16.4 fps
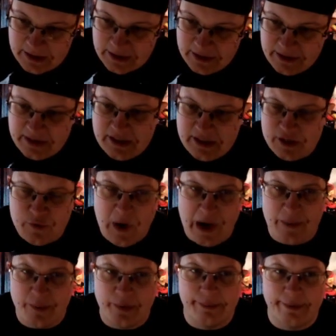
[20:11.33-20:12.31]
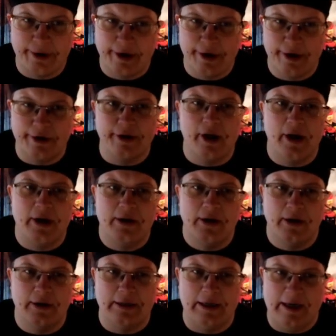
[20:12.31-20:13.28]
This is why we're working
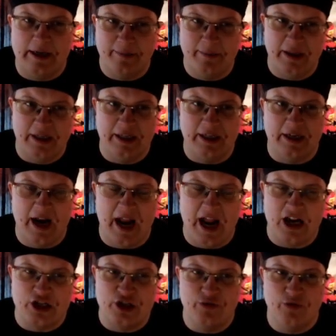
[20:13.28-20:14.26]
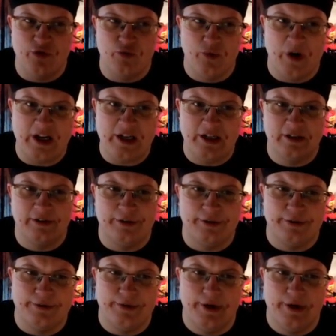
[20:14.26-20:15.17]
on getting me like an actual regular